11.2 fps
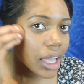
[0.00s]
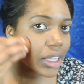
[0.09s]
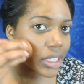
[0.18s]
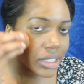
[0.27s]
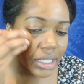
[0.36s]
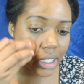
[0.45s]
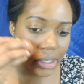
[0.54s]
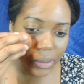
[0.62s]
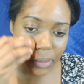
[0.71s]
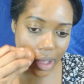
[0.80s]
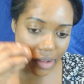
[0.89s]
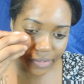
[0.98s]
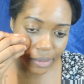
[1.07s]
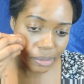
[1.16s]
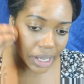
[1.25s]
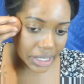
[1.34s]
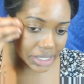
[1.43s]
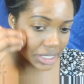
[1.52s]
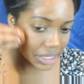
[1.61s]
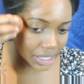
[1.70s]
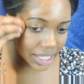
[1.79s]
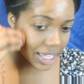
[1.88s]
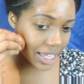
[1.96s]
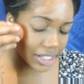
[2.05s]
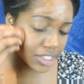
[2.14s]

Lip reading: It looks a little wet from my, and